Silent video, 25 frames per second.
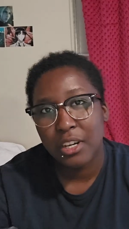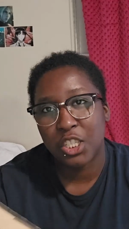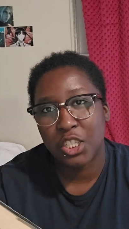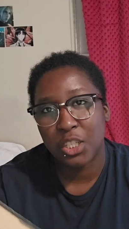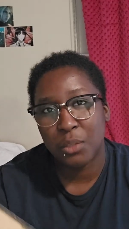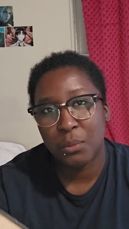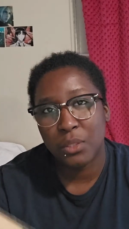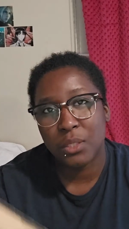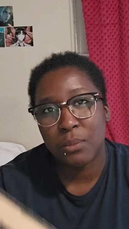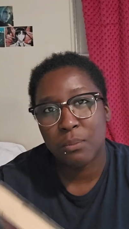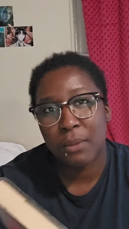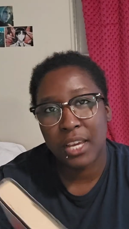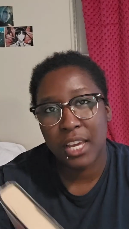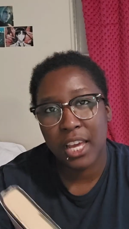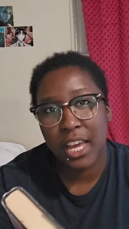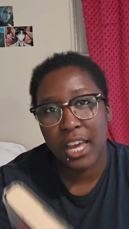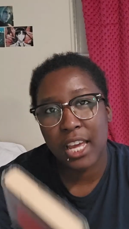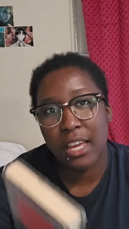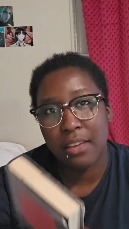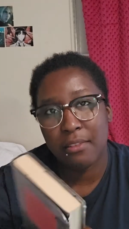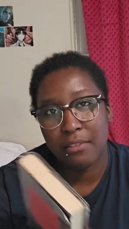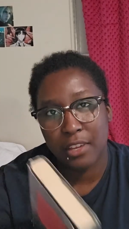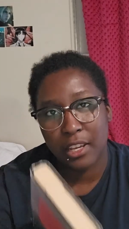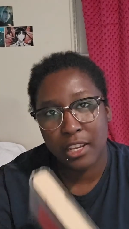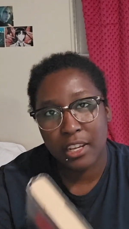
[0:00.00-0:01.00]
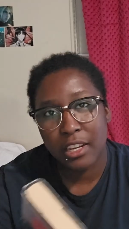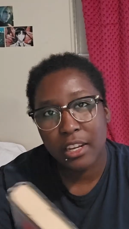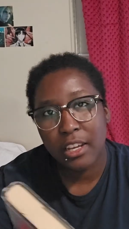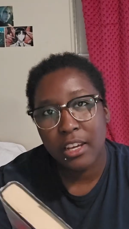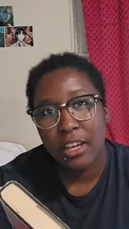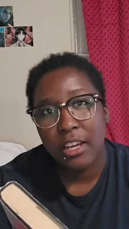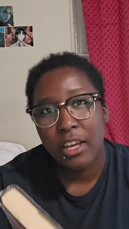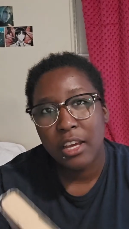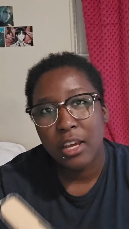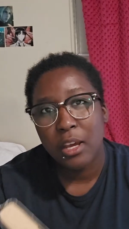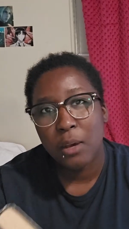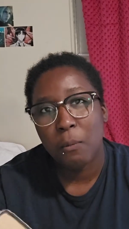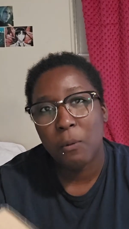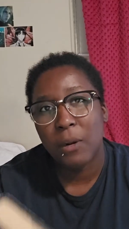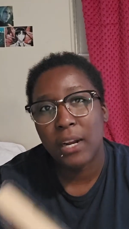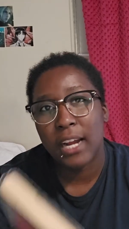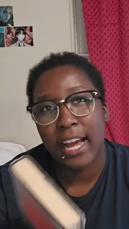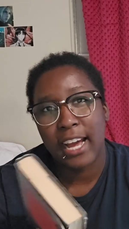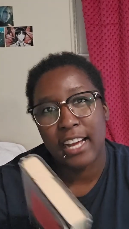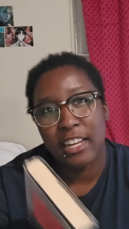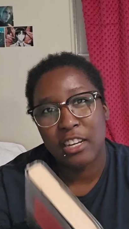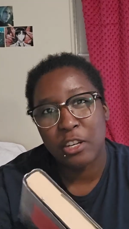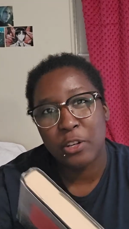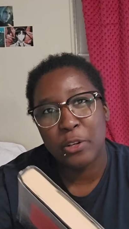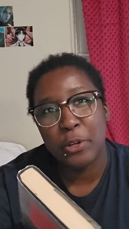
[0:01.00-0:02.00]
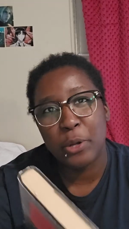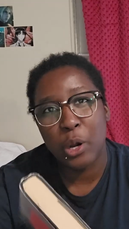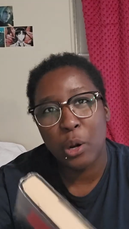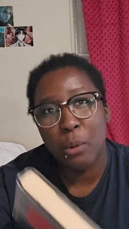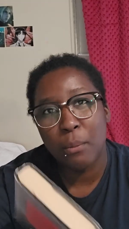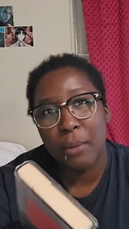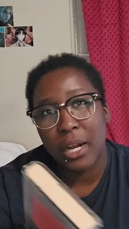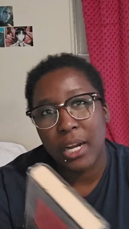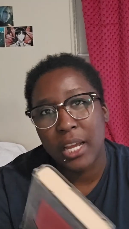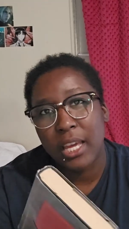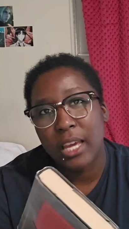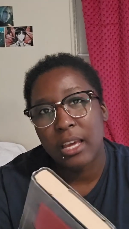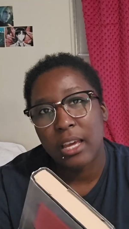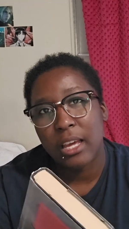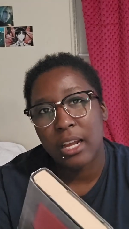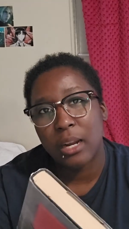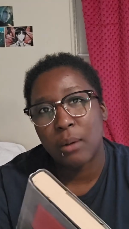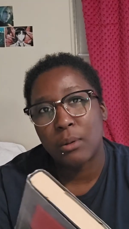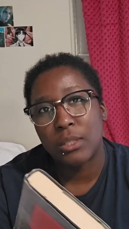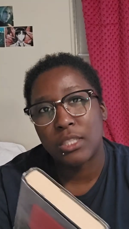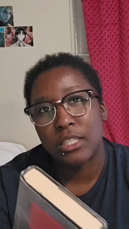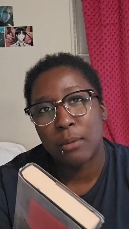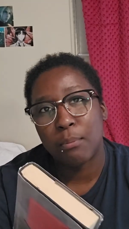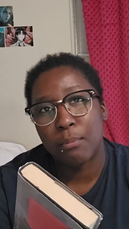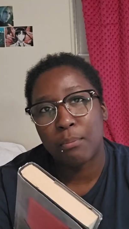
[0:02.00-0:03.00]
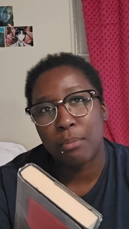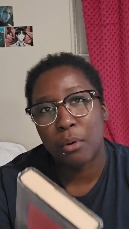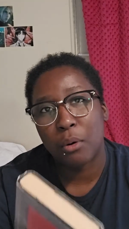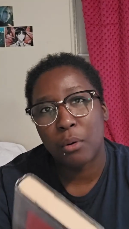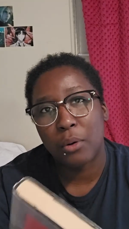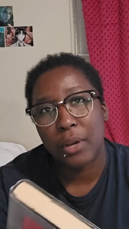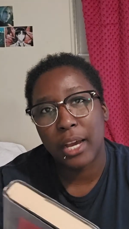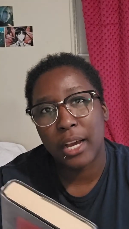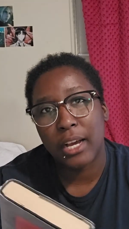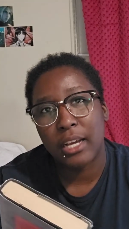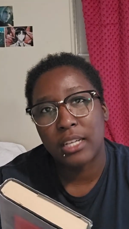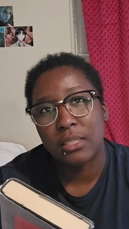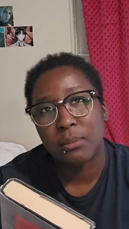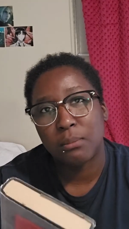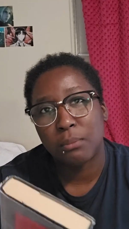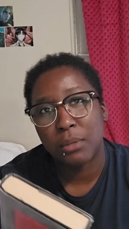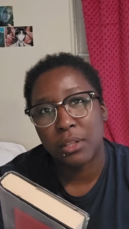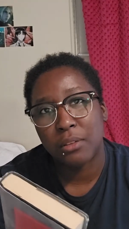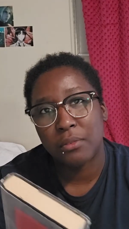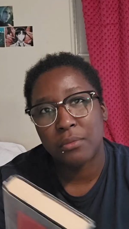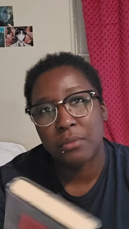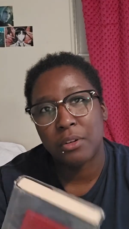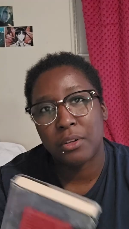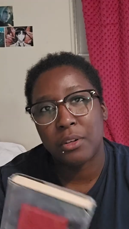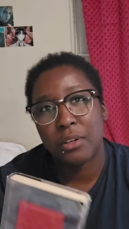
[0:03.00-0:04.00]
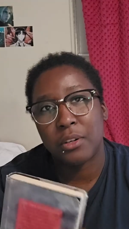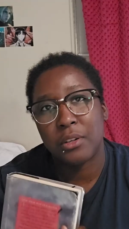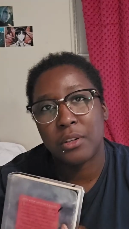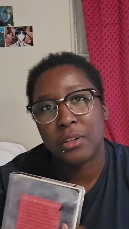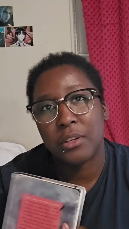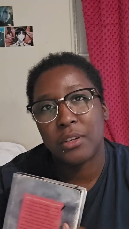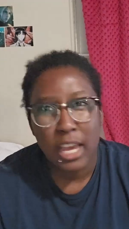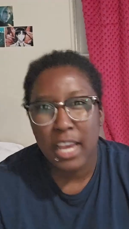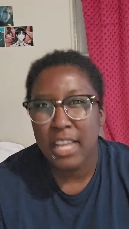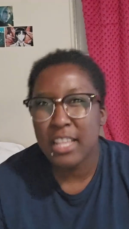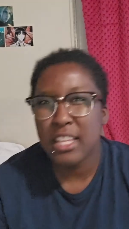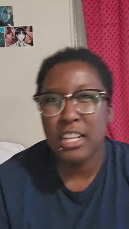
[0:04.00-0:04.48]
That shit was my haven when I had no money and I was a broke ass motherfucker.